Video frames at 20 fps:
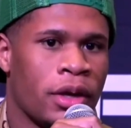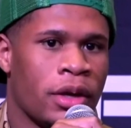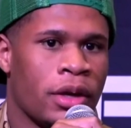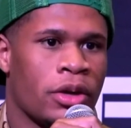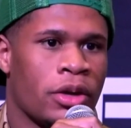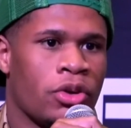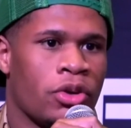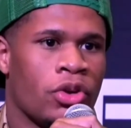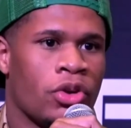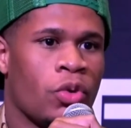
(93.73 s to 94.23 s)
You
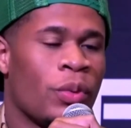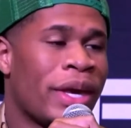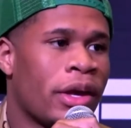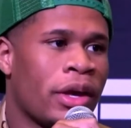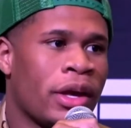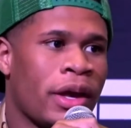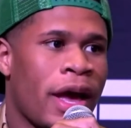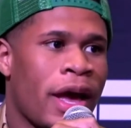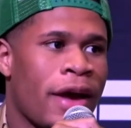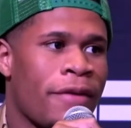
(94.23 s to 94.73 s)
know,
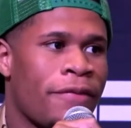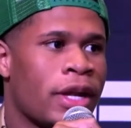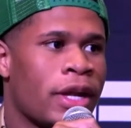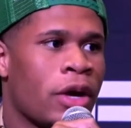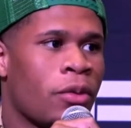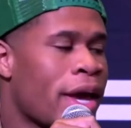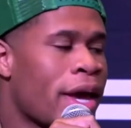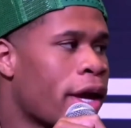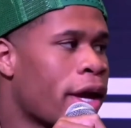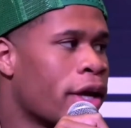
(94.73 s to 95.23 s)
I feel like we
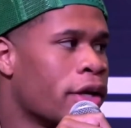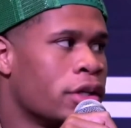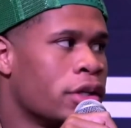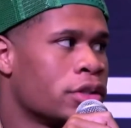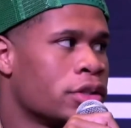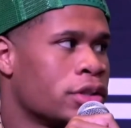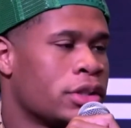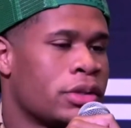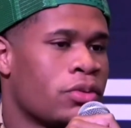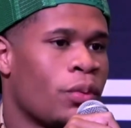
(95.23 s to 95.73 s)
had
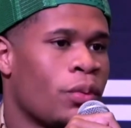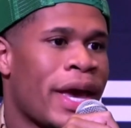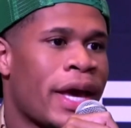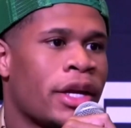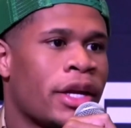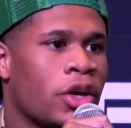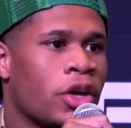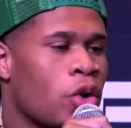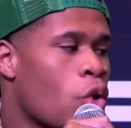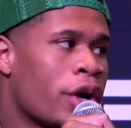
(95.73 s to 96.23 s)

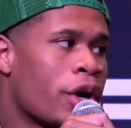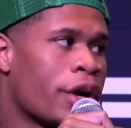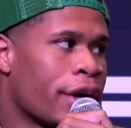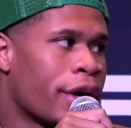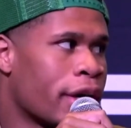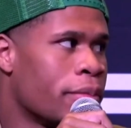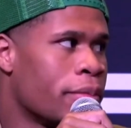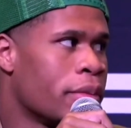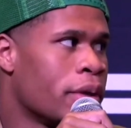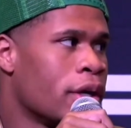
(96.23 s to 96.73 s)
to corner
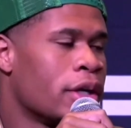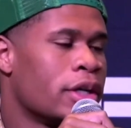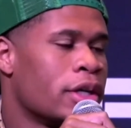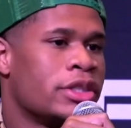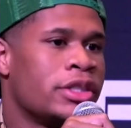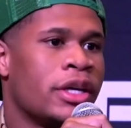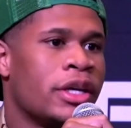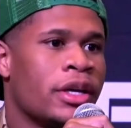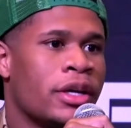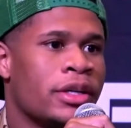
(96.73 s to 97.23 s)
him
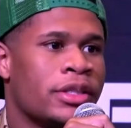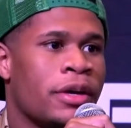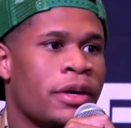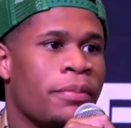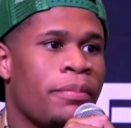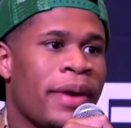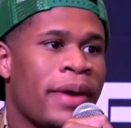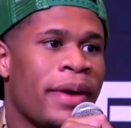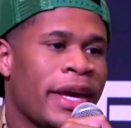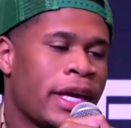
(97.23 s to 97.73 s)
to
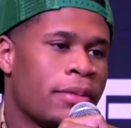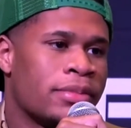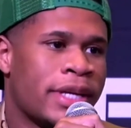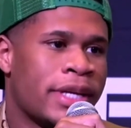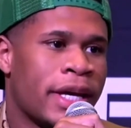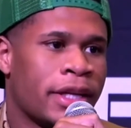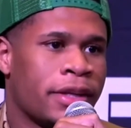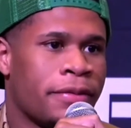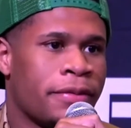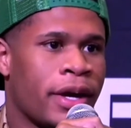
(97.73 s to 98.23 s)
make him
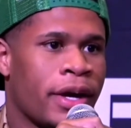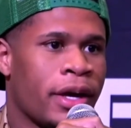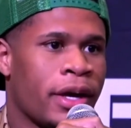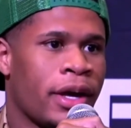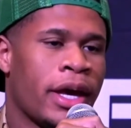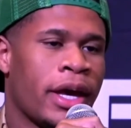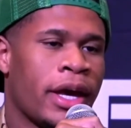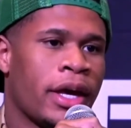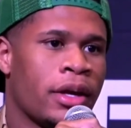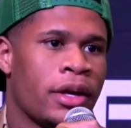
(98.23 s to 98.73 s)
take the fight.
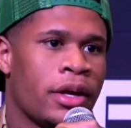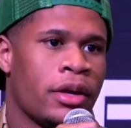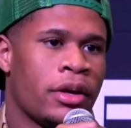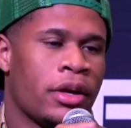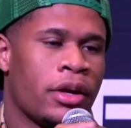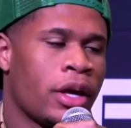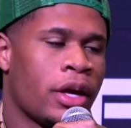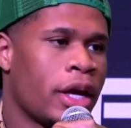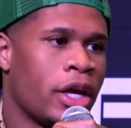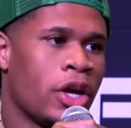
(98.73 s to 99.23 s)

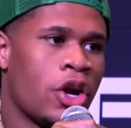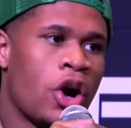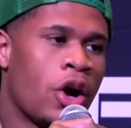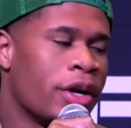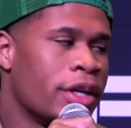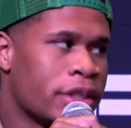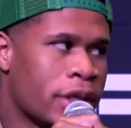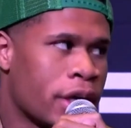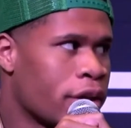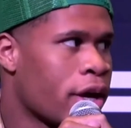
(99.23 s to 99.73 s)
And all
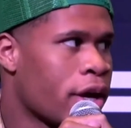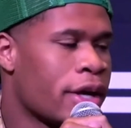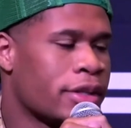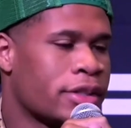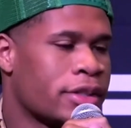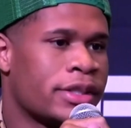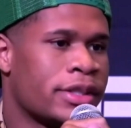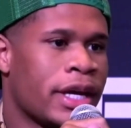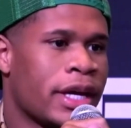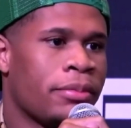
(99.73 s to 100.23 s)
these other
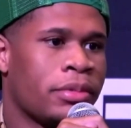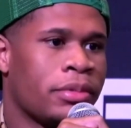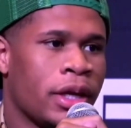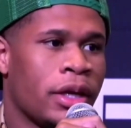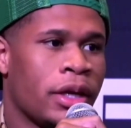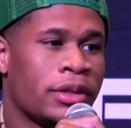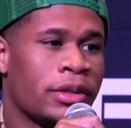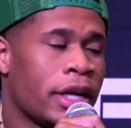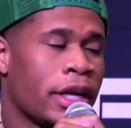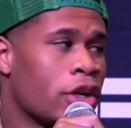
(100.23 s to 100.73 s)
guys, the same
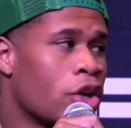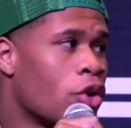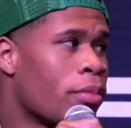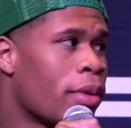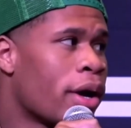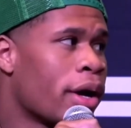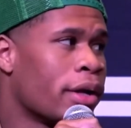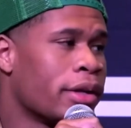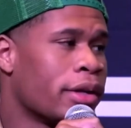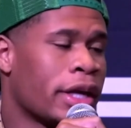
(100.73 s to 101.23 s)
thing. They
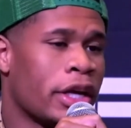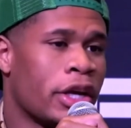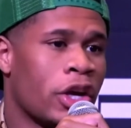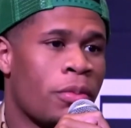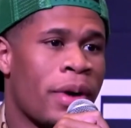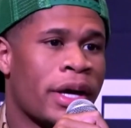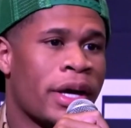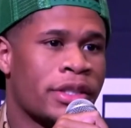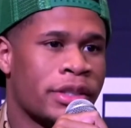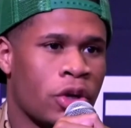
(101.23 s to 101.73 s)
know
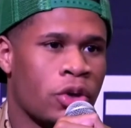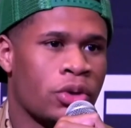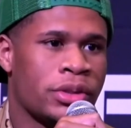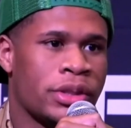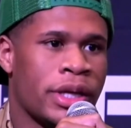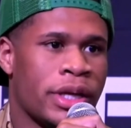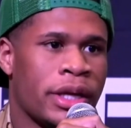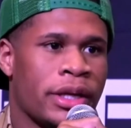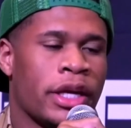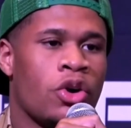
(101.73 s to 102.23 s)
my skill
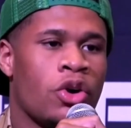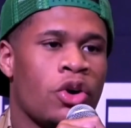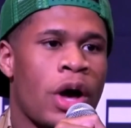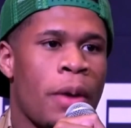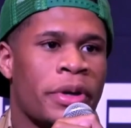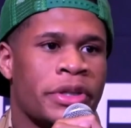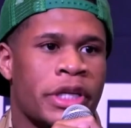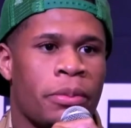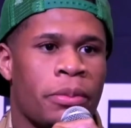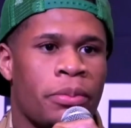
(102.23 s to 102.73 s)
set. They know
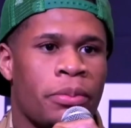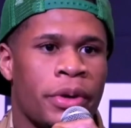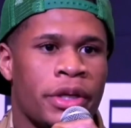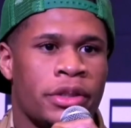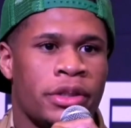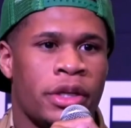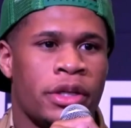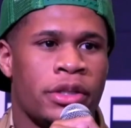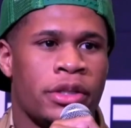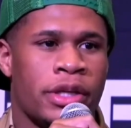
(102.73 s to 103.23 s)
how much I bring
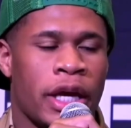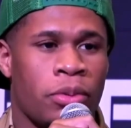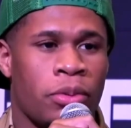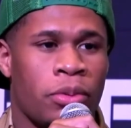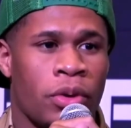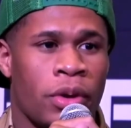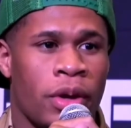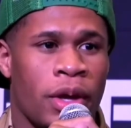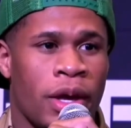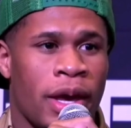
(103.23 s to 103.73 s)
to the
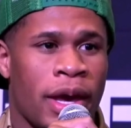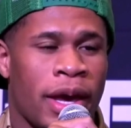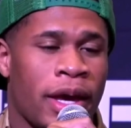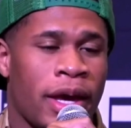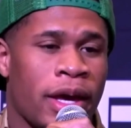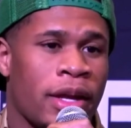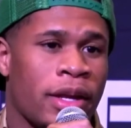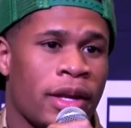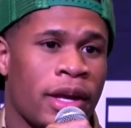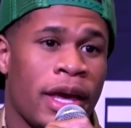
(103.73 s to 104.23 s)
table.
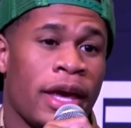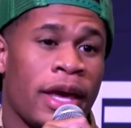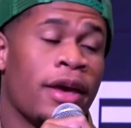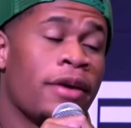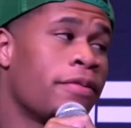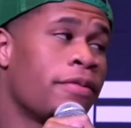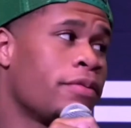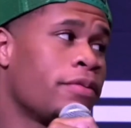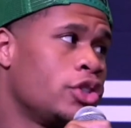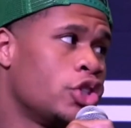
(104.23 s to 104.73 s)
And
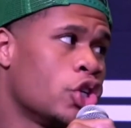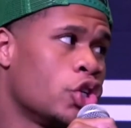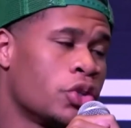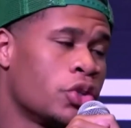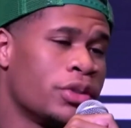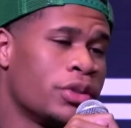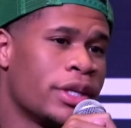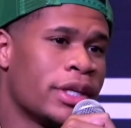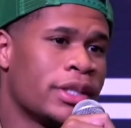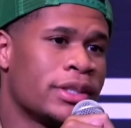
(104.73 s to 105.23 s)
if
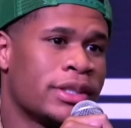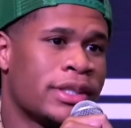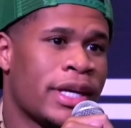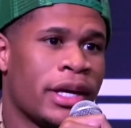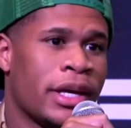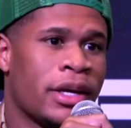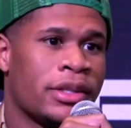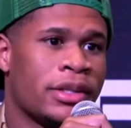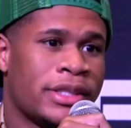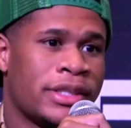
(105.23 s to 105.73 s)
JoJo didn't
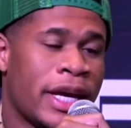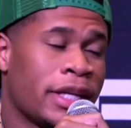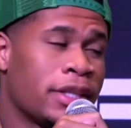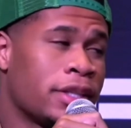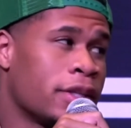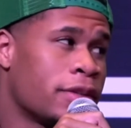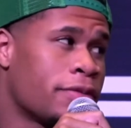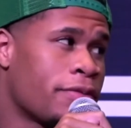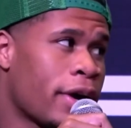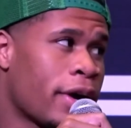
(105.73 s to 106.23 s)
take
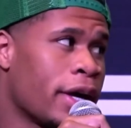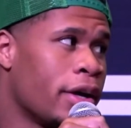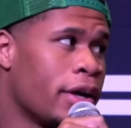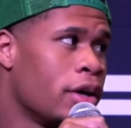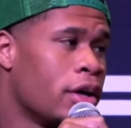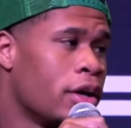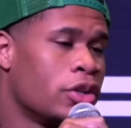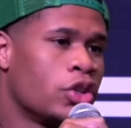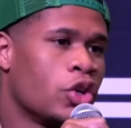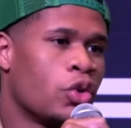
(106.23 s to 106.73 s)
this
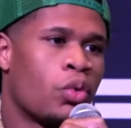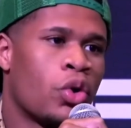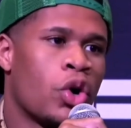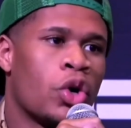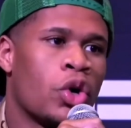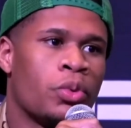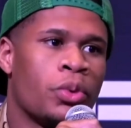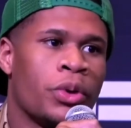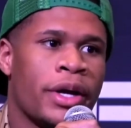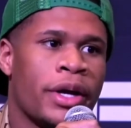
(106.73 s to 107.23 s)
fight, the
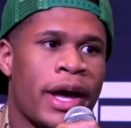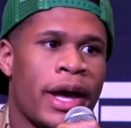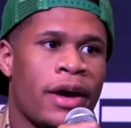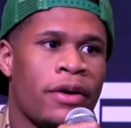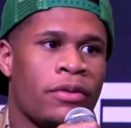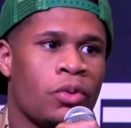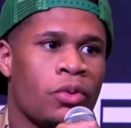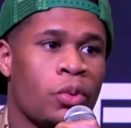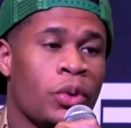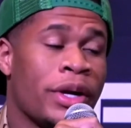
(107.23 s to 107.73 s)
world would
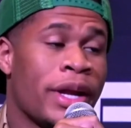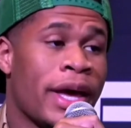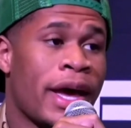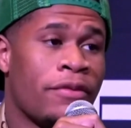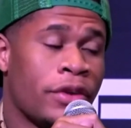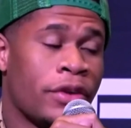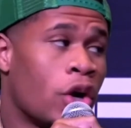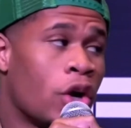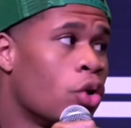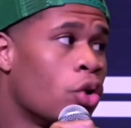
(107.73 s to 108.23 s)

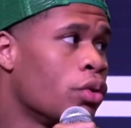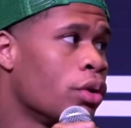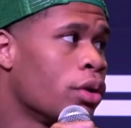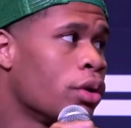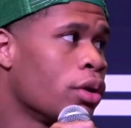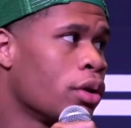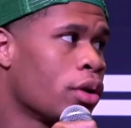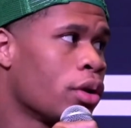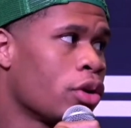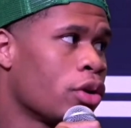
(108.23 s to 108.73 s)
have known,
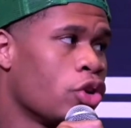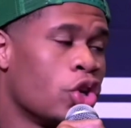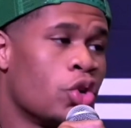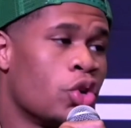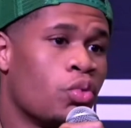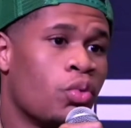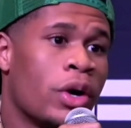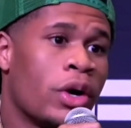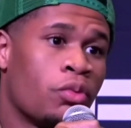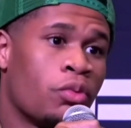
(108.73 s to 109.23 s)
you know,
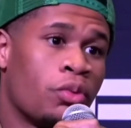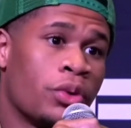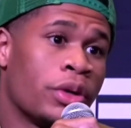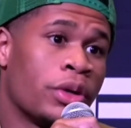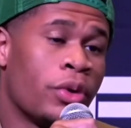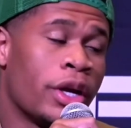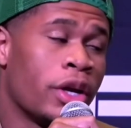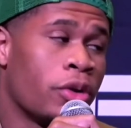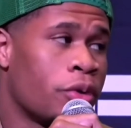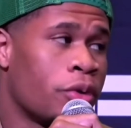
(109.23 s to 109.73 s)

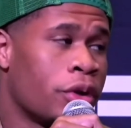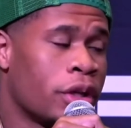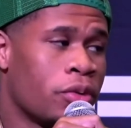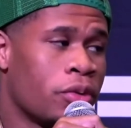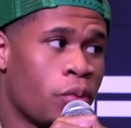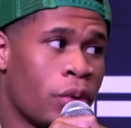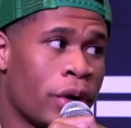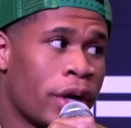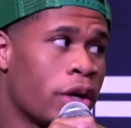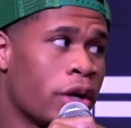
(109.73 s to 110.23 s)

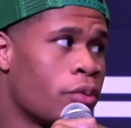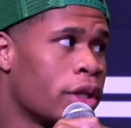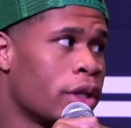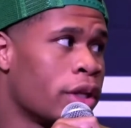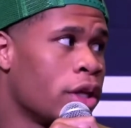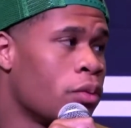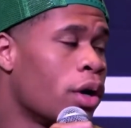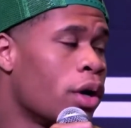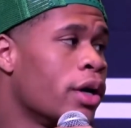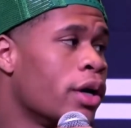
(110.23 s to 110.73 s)
what it
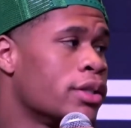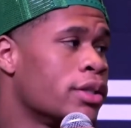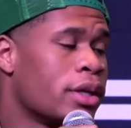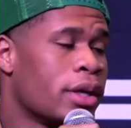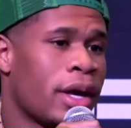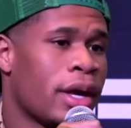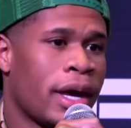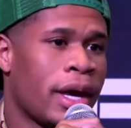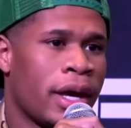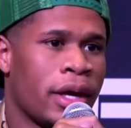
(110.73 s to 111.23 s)
really was.
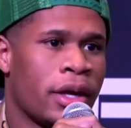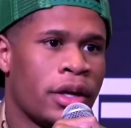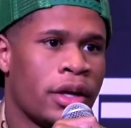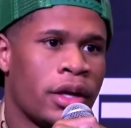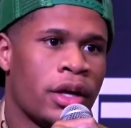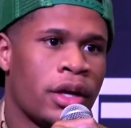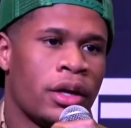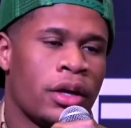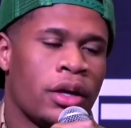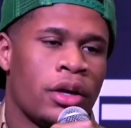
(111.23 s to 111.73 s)

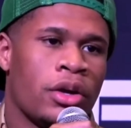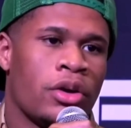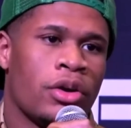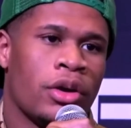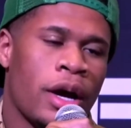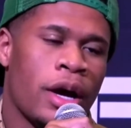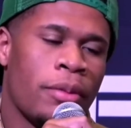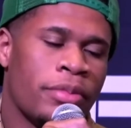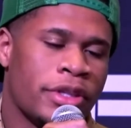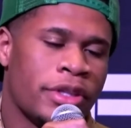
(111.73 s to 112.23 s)
And
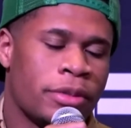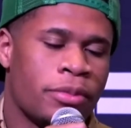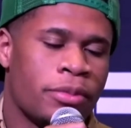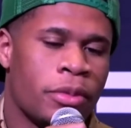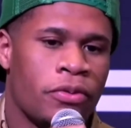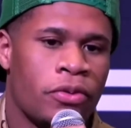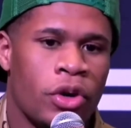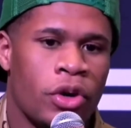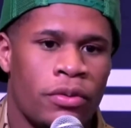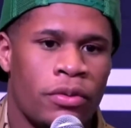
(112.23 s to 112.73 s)
come December
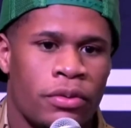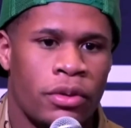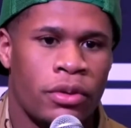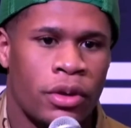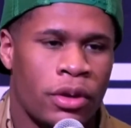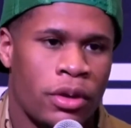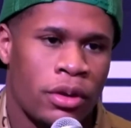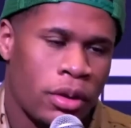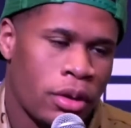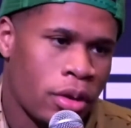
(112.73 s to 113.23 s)
4th,
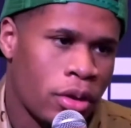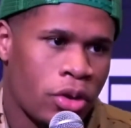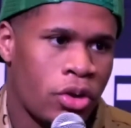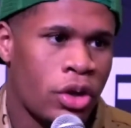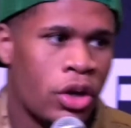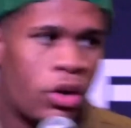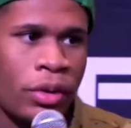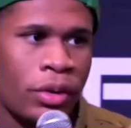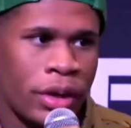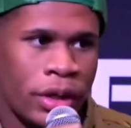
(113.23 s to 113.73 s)
you
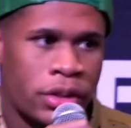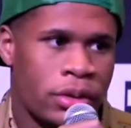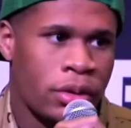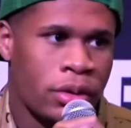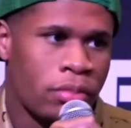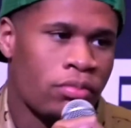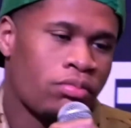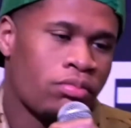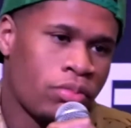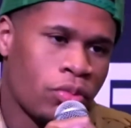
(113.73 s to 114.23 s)
know, just
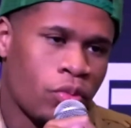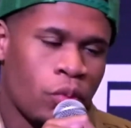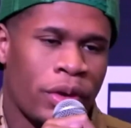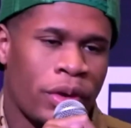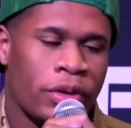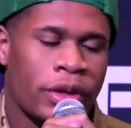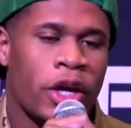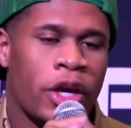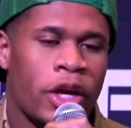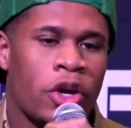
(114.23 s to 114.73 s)

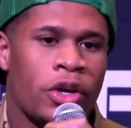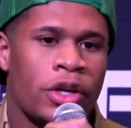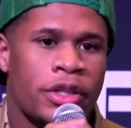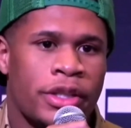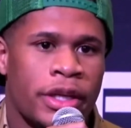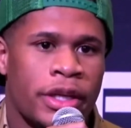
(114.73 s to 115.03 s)
take on the seat.